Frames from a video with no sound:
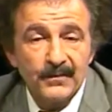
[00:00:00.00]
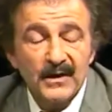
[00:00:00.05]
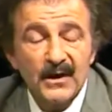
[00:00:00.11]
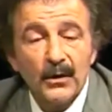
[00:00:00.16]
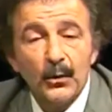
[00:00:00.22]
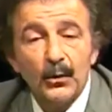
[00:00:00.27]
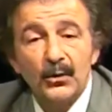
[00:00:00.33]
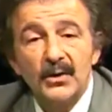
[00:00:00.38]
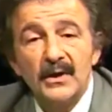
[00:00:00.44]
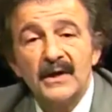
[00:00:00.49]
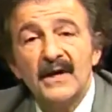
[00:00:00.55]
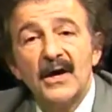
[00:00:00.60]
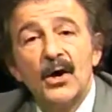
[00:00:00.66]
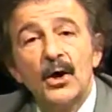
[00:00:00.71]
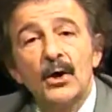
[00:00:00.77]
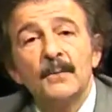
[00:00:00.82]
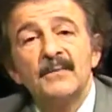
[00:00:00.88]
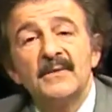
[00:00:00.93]
or an
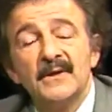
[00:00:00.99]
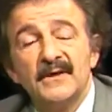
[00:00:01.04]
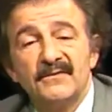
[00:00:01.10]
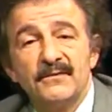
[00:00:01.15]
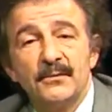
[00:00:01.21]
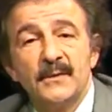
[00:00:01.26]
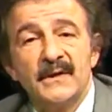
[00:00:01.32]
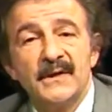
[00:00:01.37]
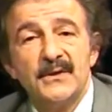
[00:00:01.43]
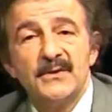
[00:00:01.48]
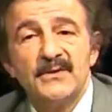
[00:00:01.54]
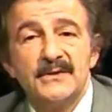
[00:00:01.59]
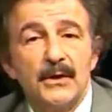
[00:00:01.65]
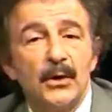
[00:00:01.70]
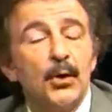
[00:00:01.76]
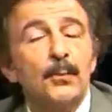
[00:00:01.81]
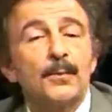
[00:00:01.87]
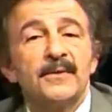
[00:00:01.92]
arm lift, when I use the
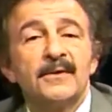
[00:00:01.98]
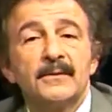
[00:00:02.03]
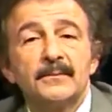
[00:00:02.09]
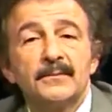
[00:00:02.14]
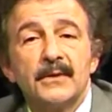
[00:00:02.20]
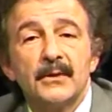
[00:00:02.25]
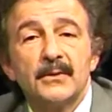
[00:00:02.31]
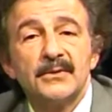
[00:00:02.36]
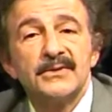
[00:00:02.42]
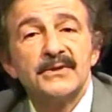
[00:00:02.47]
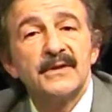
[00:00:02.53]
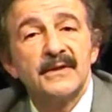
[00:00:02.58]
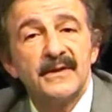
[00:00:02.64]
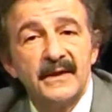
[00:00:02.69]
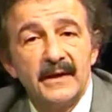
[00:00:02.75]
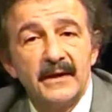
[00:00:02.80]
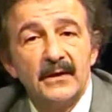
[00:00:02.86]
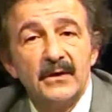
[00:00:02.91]
open approach,
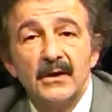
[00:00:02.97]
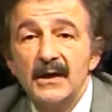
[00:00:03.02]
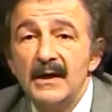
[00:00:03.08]
there